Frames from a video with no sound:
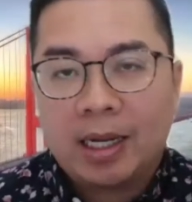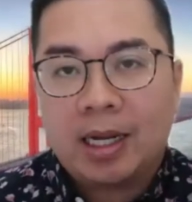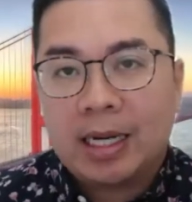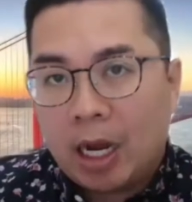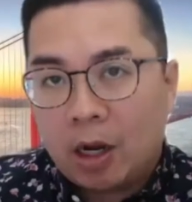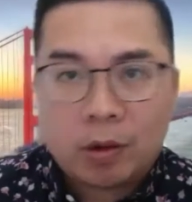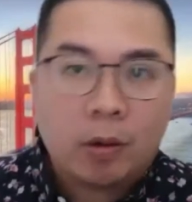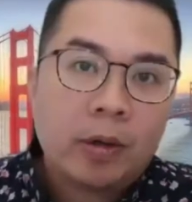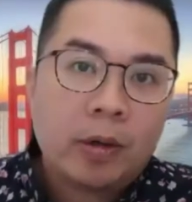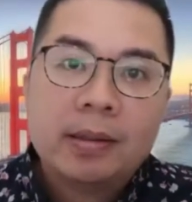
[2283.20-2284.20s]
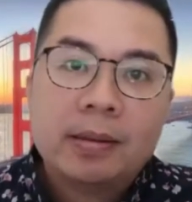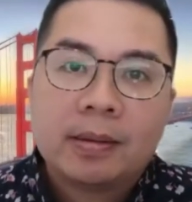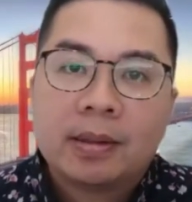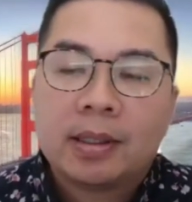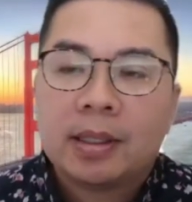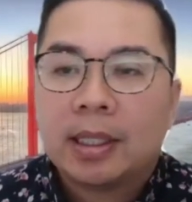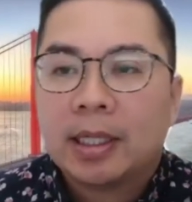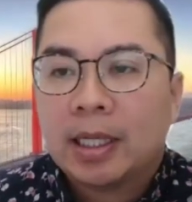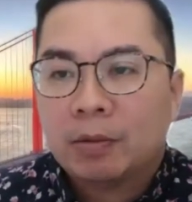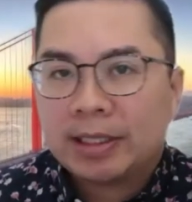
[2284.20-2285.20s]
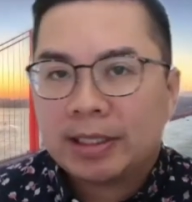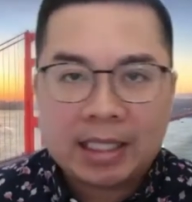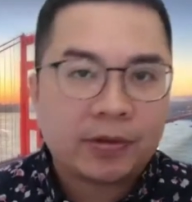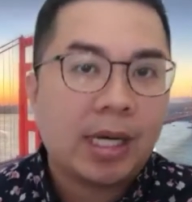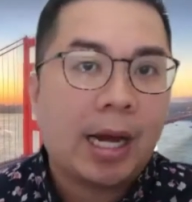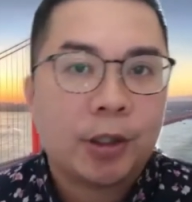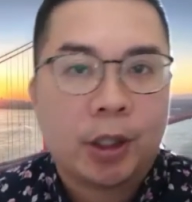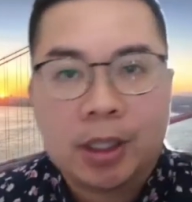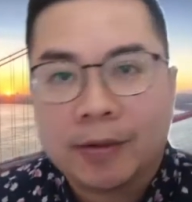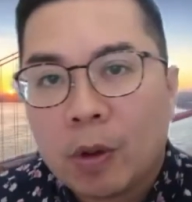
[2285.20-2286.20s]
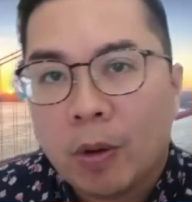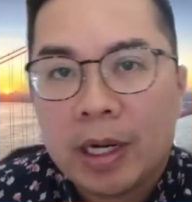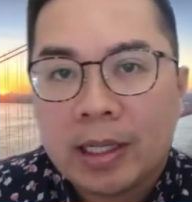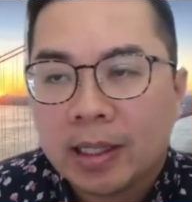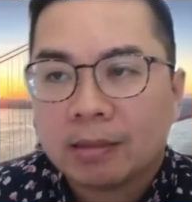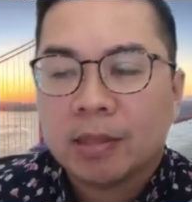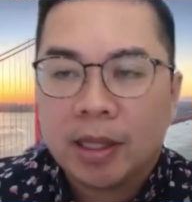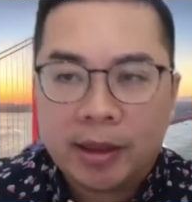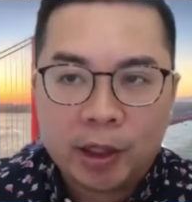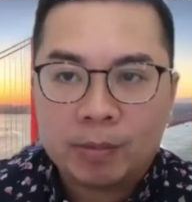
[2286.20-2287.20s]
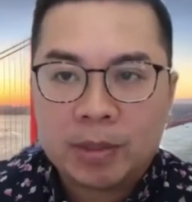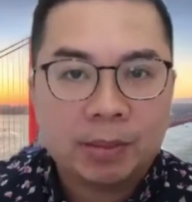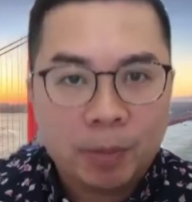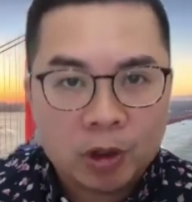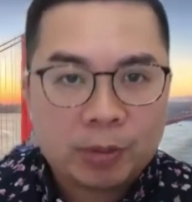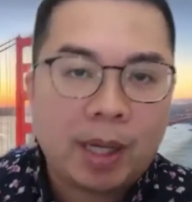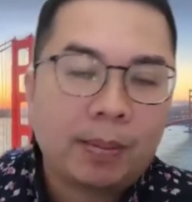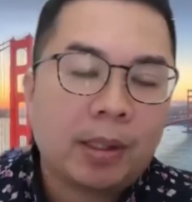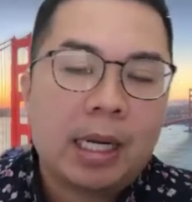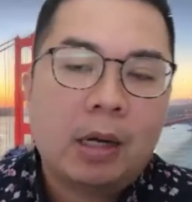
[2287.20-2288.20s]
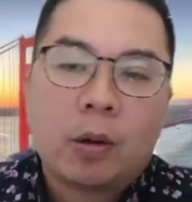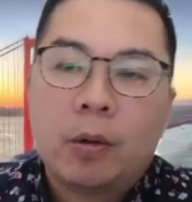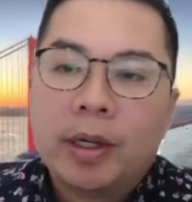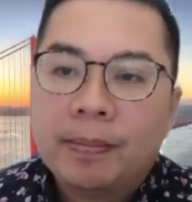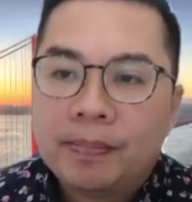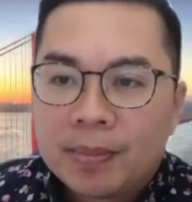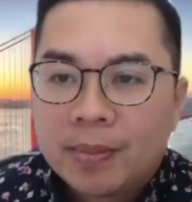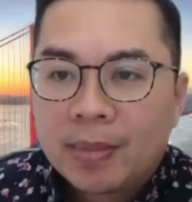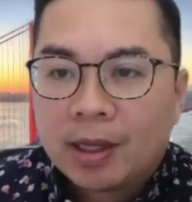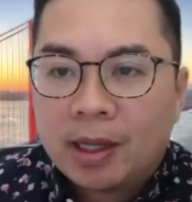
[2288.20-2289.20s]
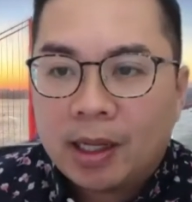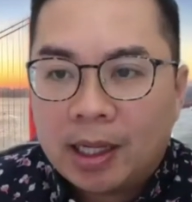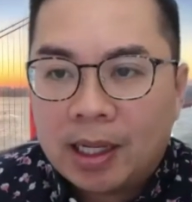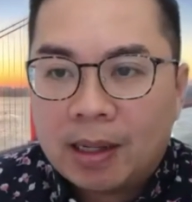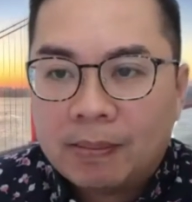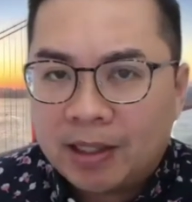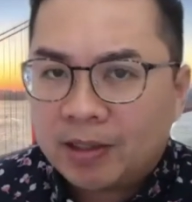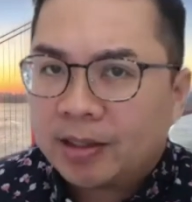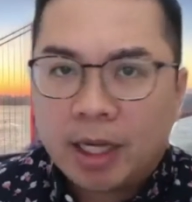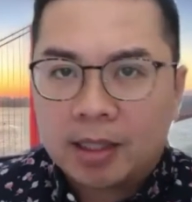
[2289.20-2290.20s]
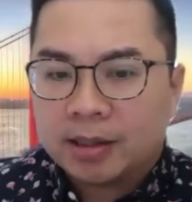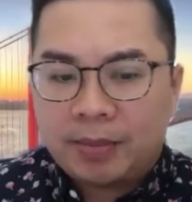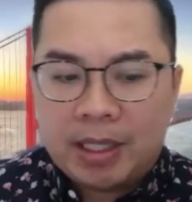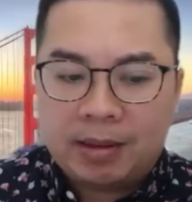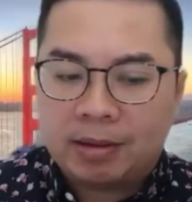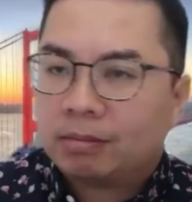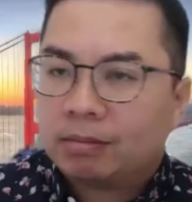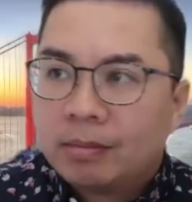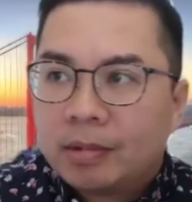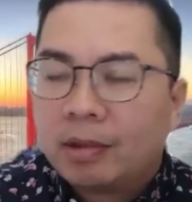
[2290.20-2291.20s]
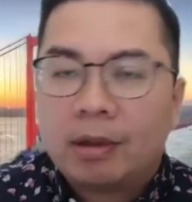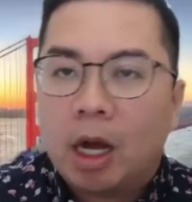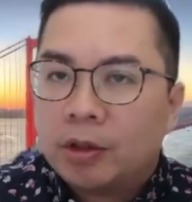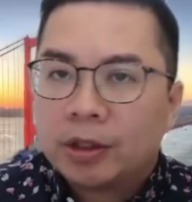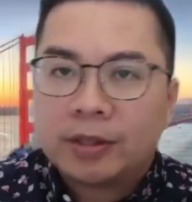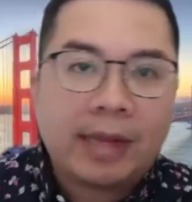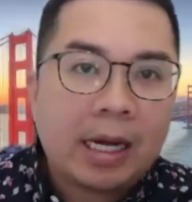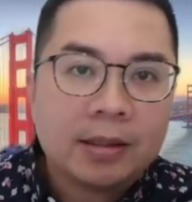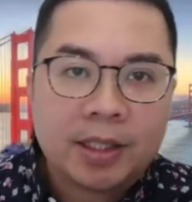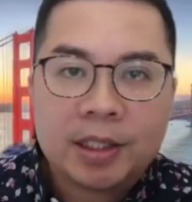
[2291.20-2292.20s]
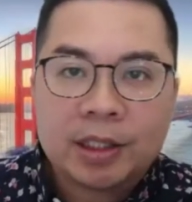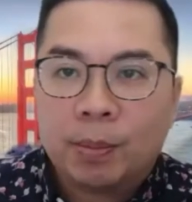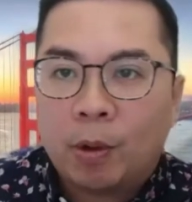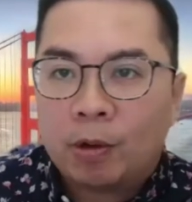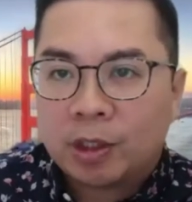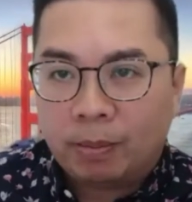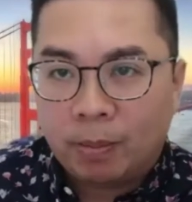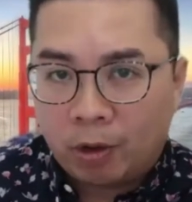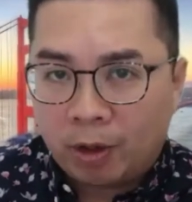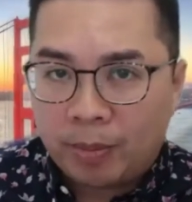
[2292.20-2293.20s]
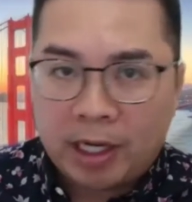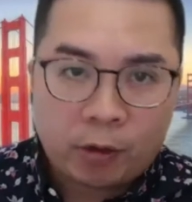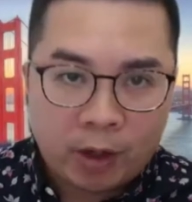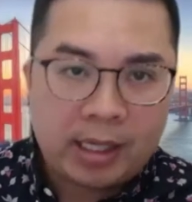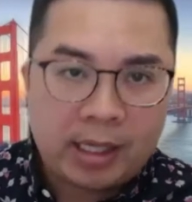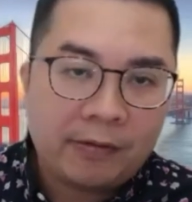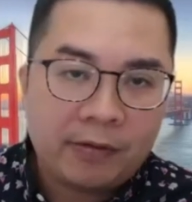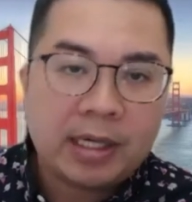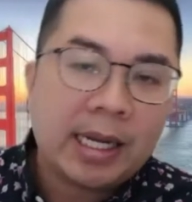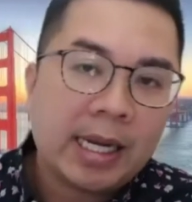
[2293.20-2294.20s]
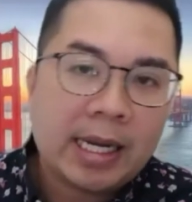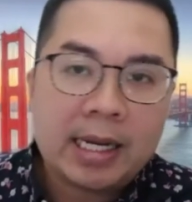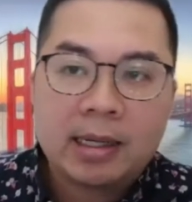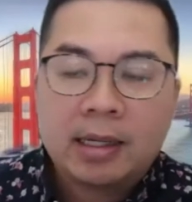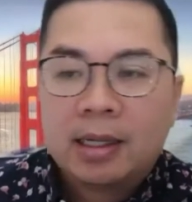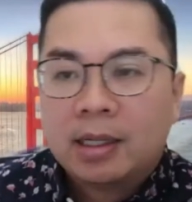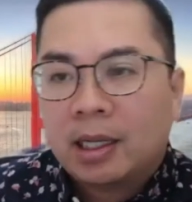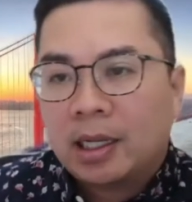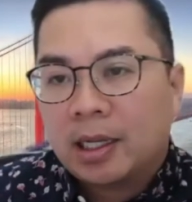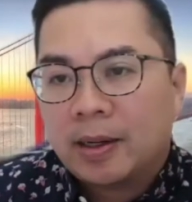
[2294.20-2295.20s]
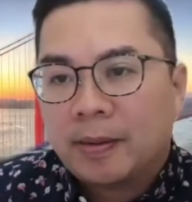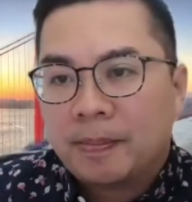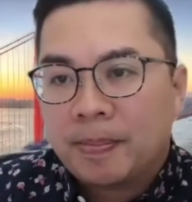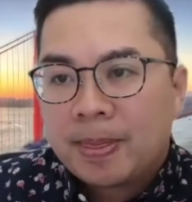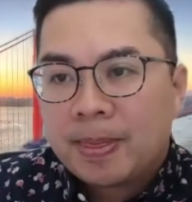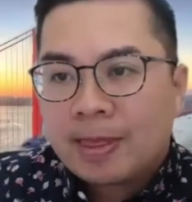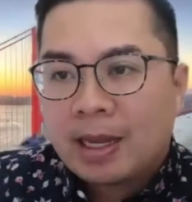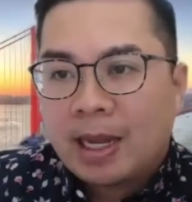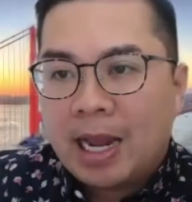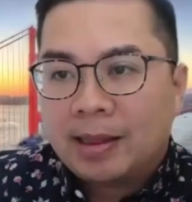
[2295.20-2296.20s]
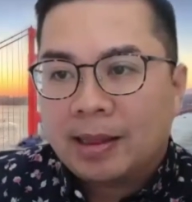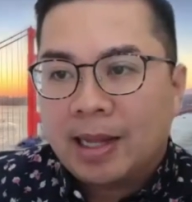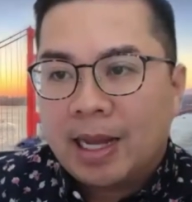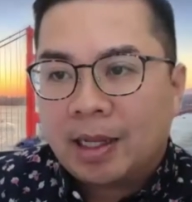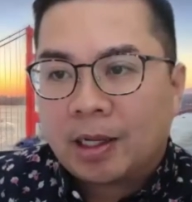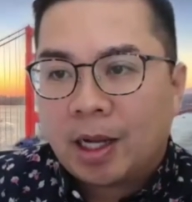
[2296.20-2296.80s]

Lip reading: an altcoin, which stands for alternative coin, and Ethereum is the most popular altcoin. And there's tons. I mean, just hundreds of thousands, more are being created every day. And the